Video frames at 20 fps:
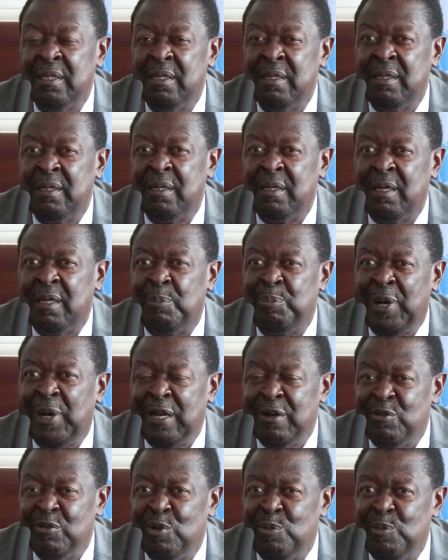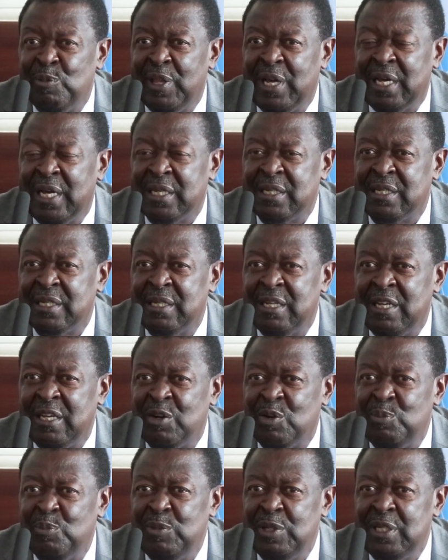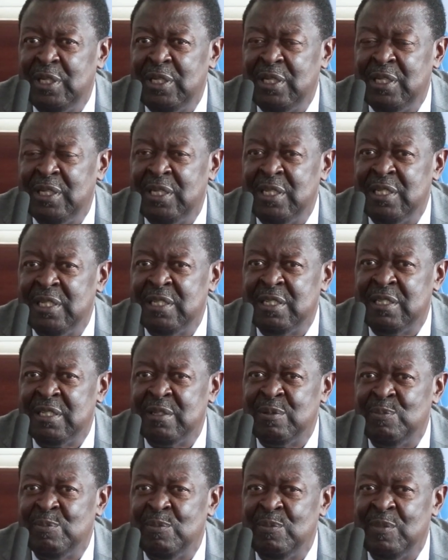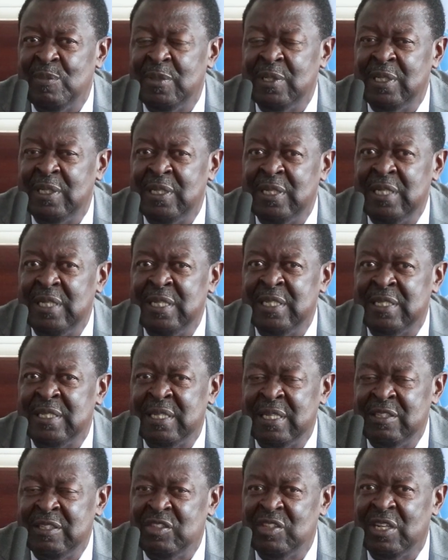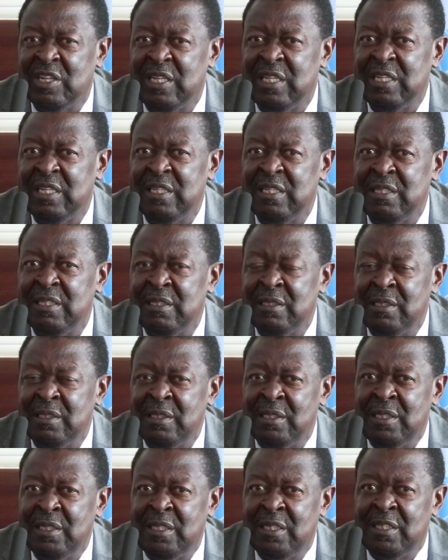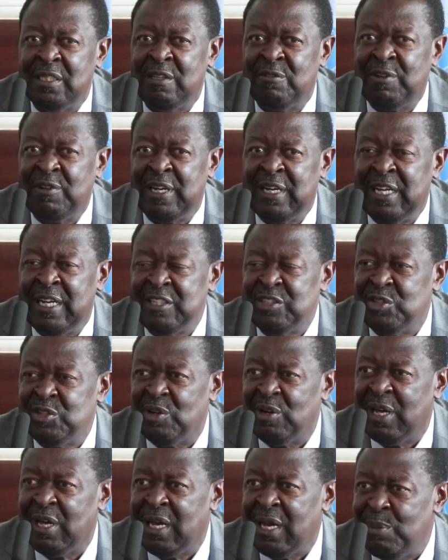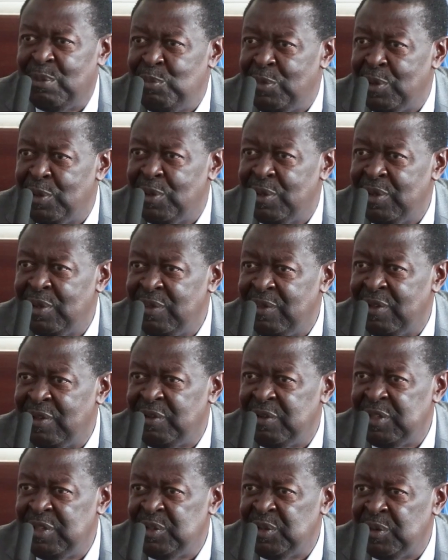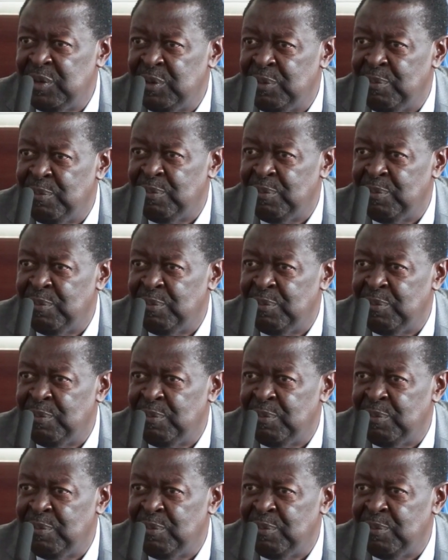Apart from that, Nairobi is essentially the financial hub in the region.